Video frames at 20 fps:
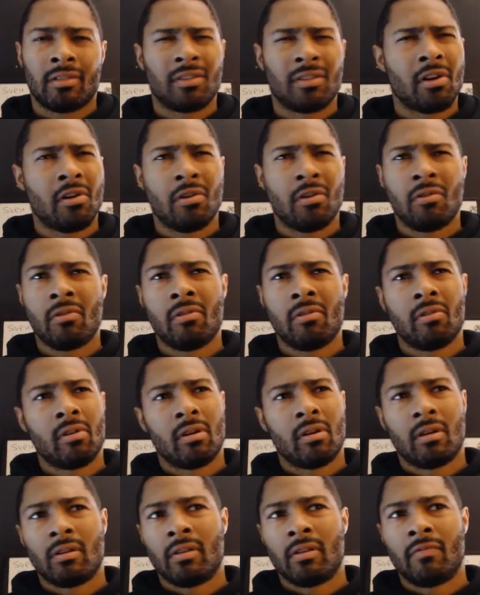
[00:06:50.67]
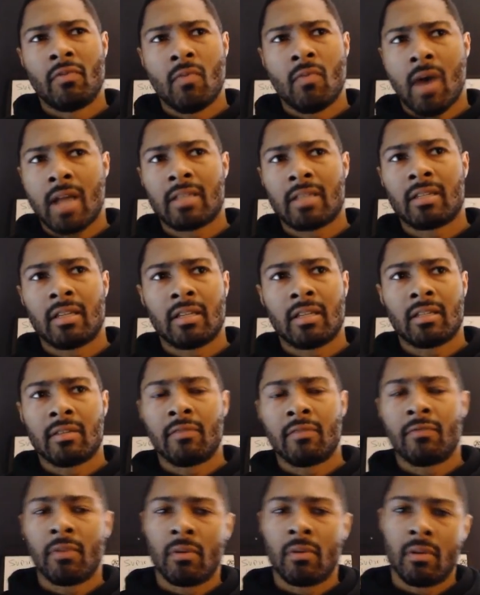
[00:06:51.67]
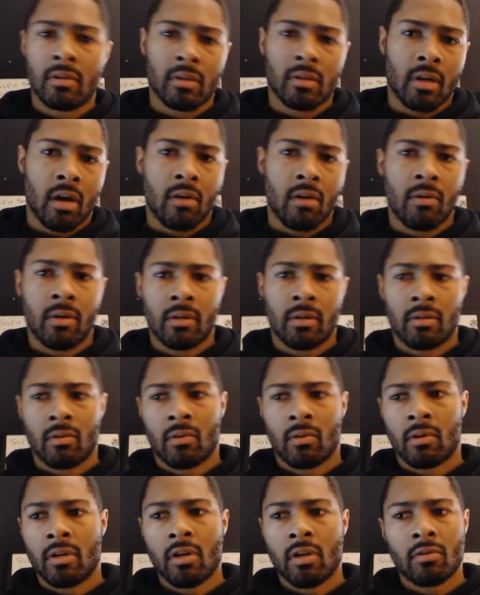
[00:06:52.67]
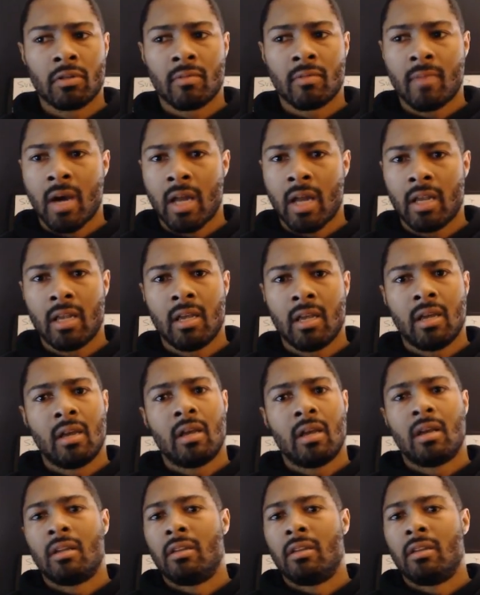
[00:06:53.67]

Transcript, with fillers: So if you're watching this and you feel discouraged or know somebody,